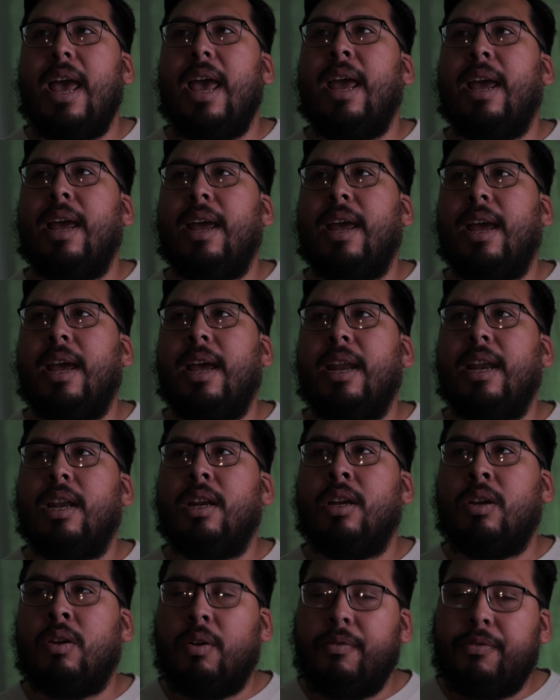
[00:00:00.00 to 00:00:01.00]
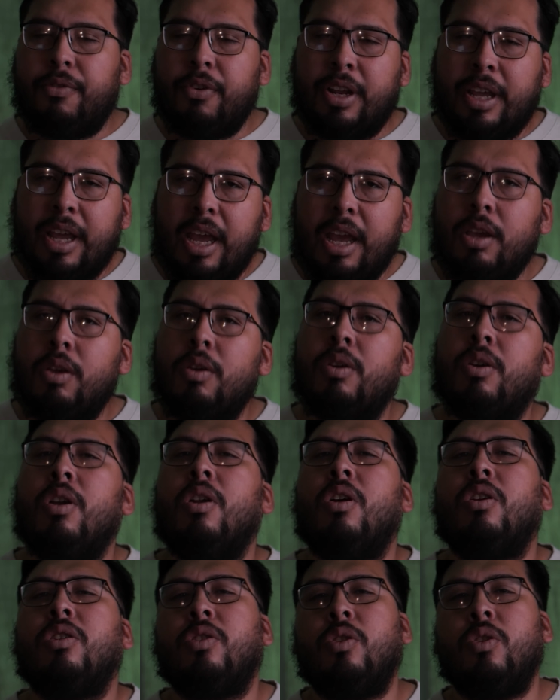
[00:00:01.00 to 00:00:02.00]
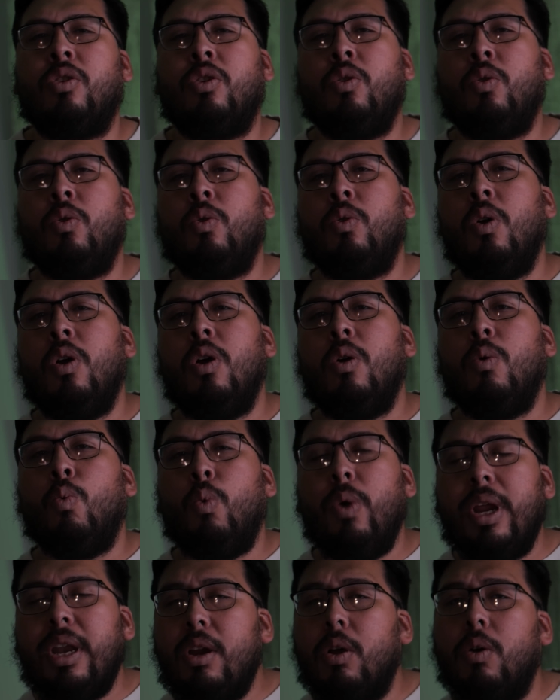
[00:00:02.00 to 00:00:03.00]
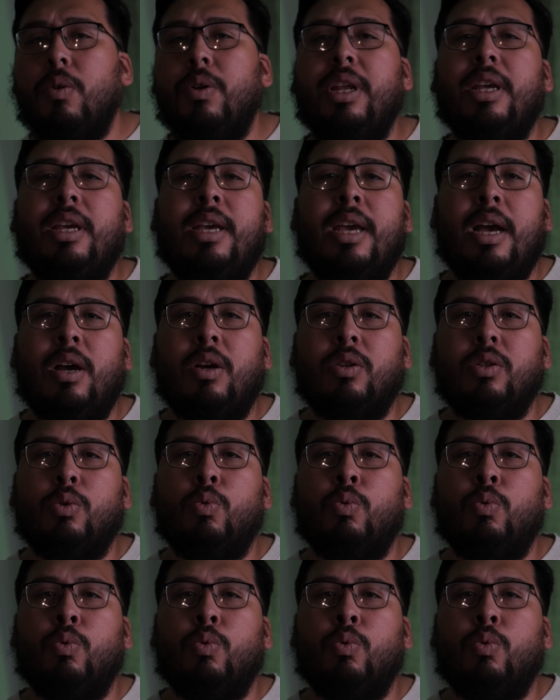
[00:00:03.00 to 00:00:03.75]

And don't forget, you can also do window decals,